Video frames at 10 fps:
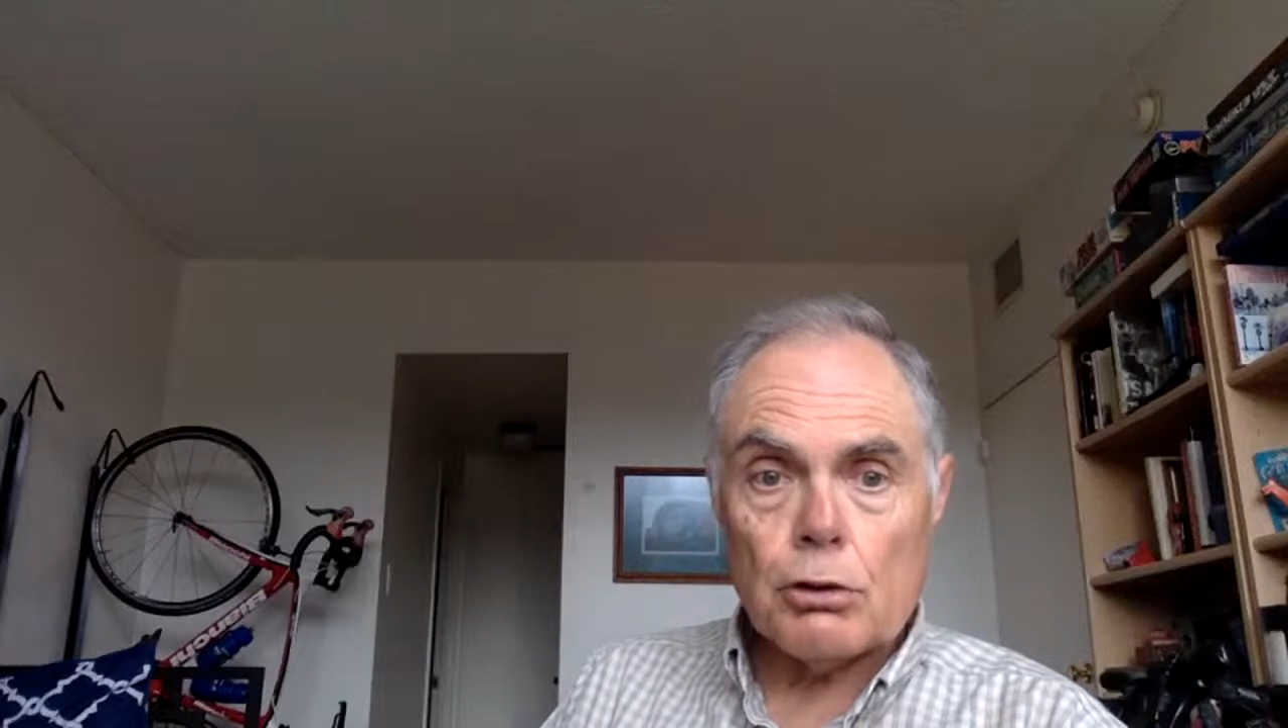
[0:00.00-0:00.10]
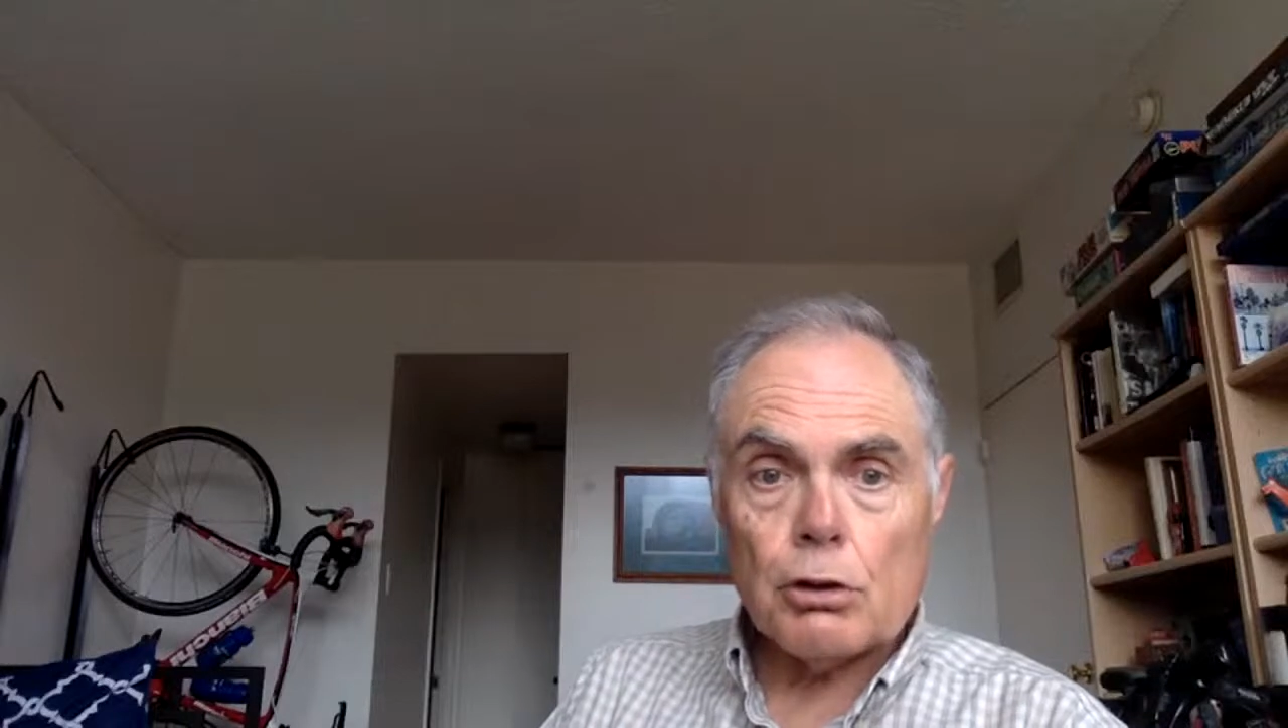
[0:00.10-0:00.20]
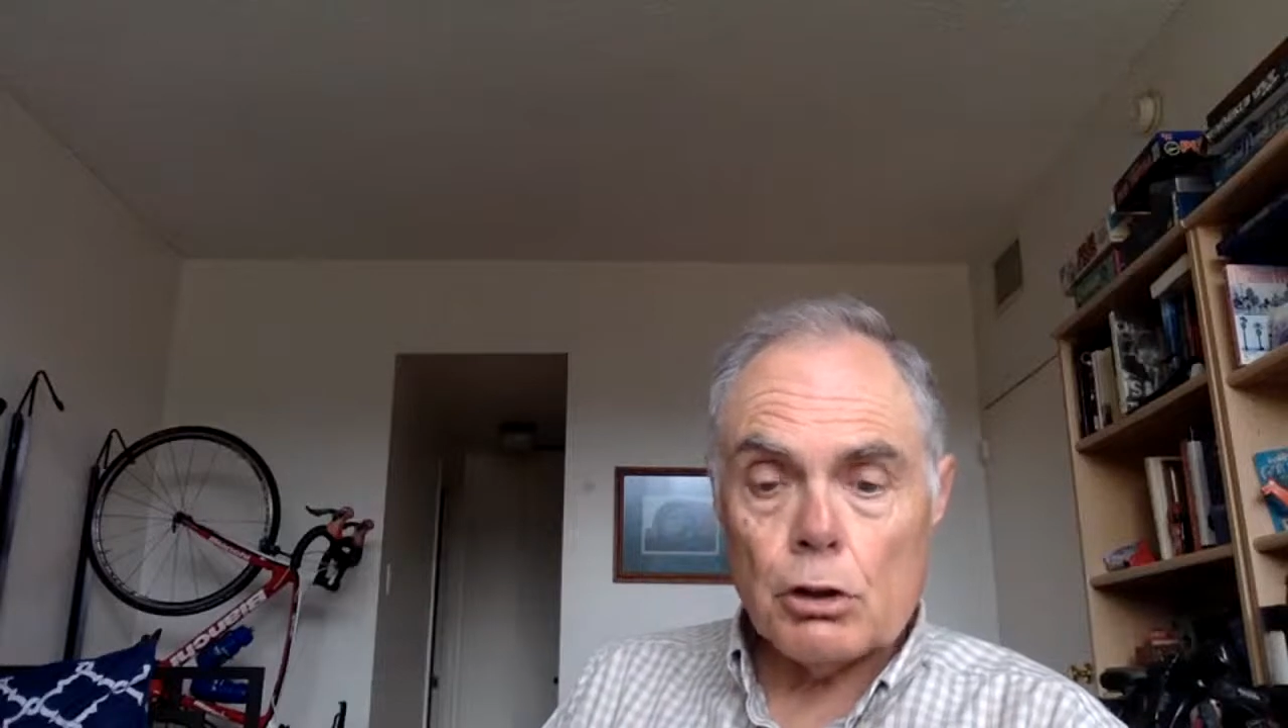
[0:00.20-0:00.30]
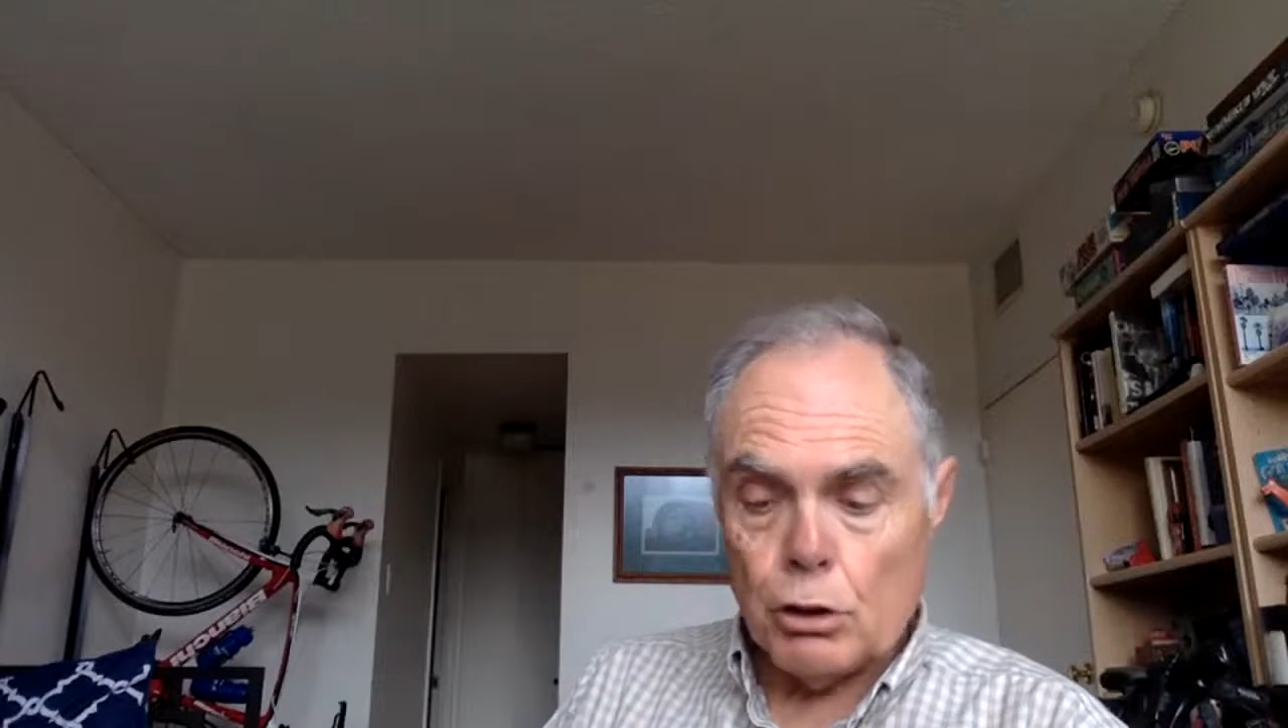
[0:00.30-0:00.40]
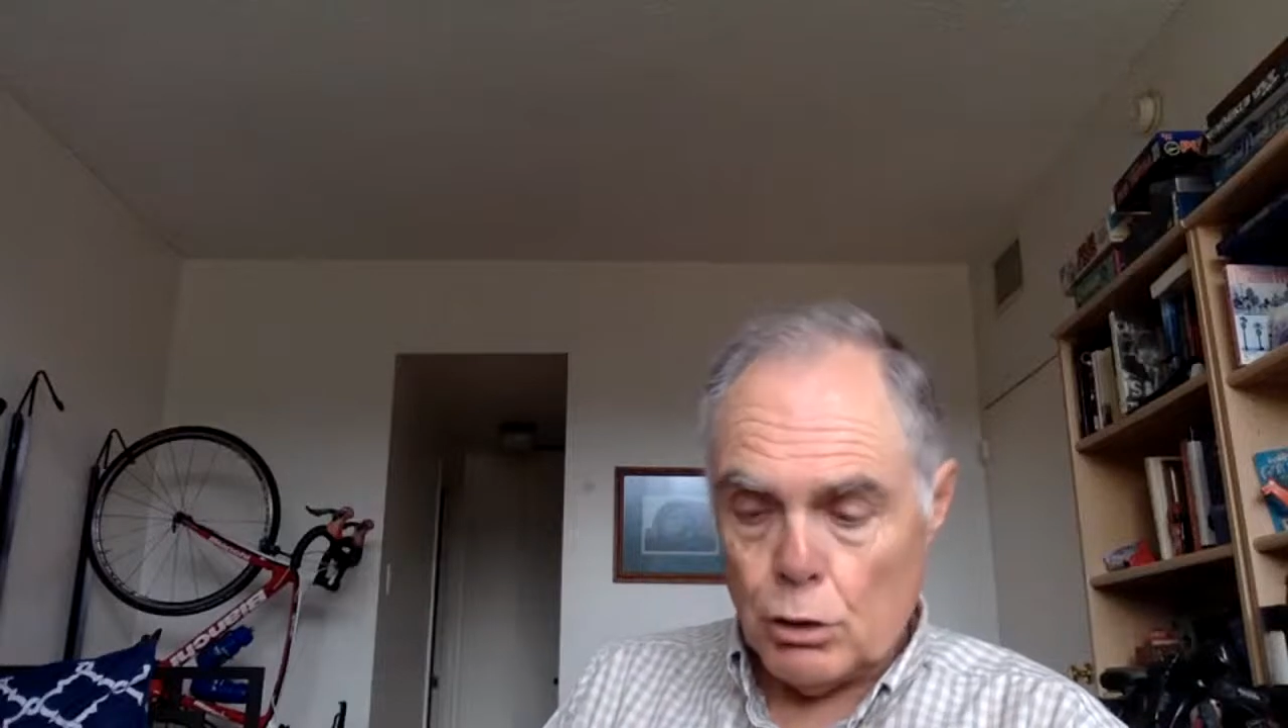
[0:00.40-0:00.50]

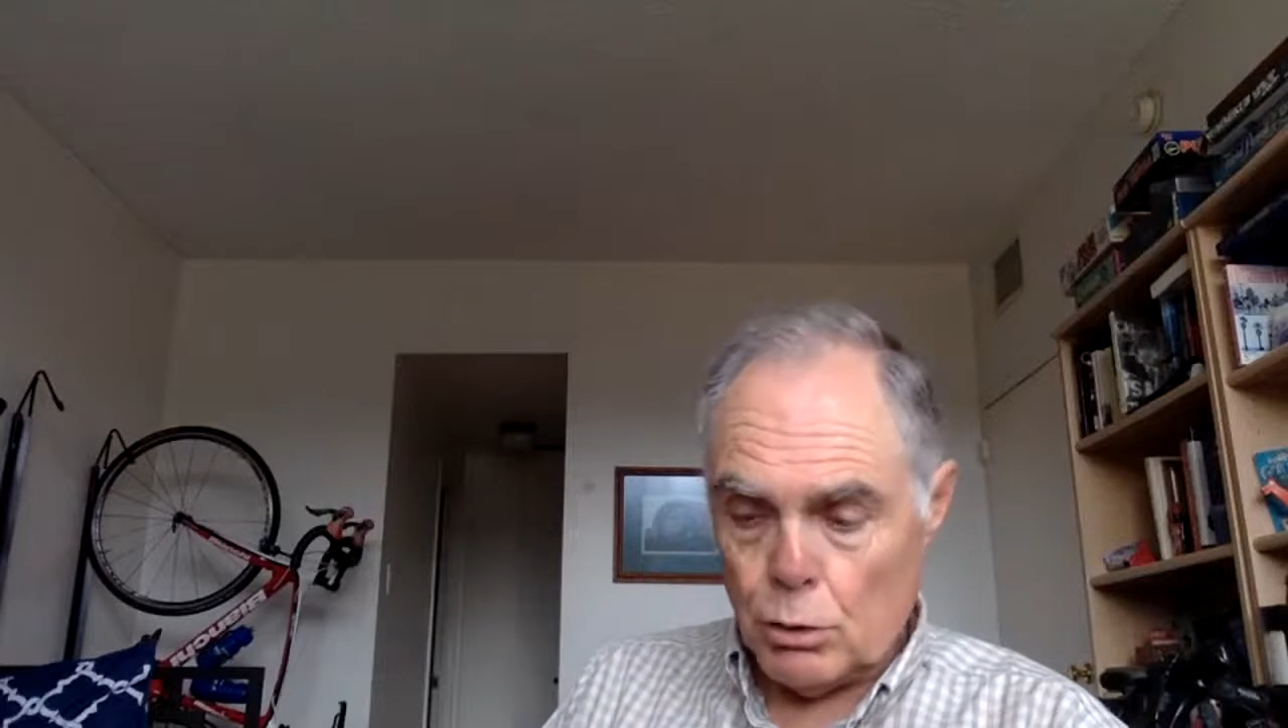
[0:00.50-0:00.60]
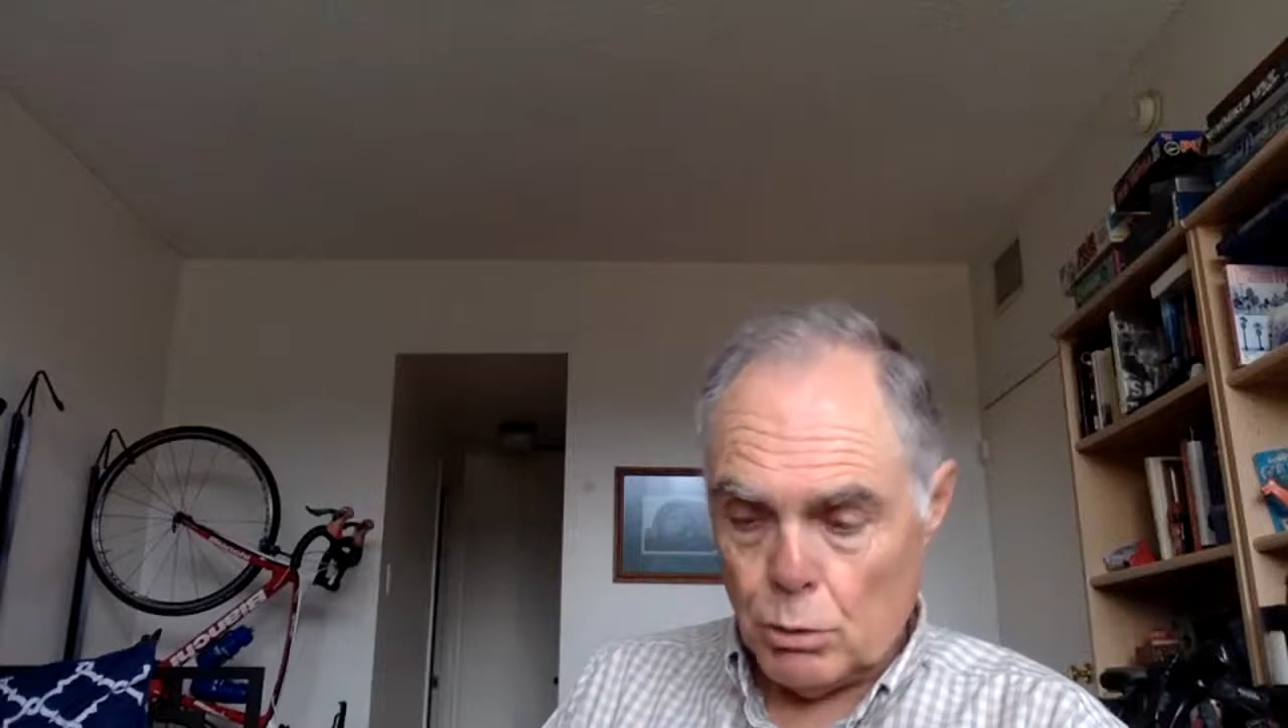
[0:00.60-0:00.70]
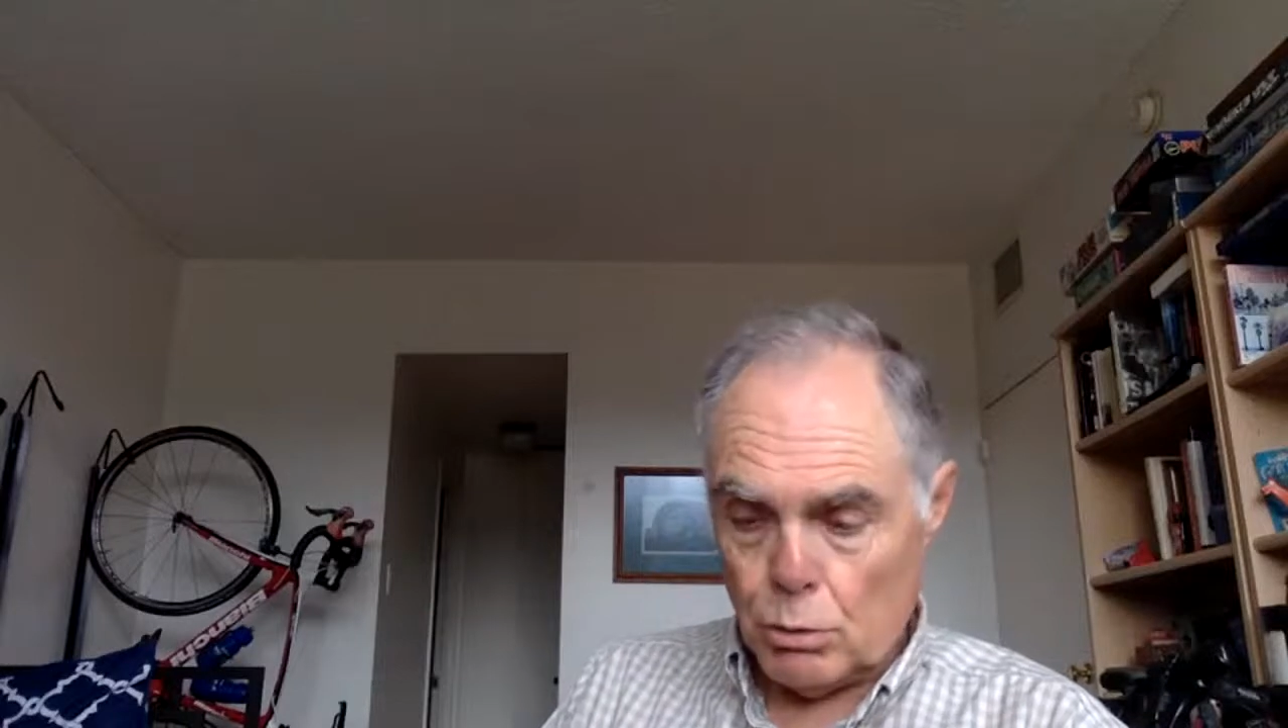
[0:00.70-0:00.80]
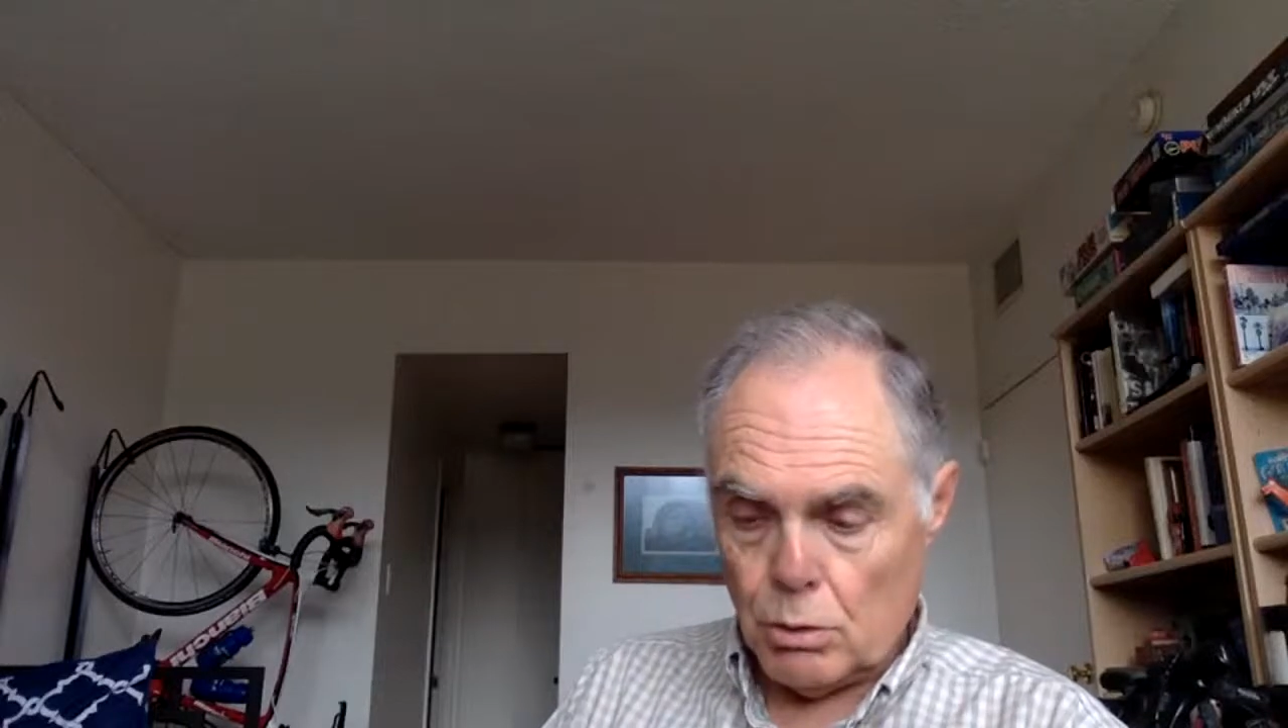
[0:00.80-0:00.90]
2,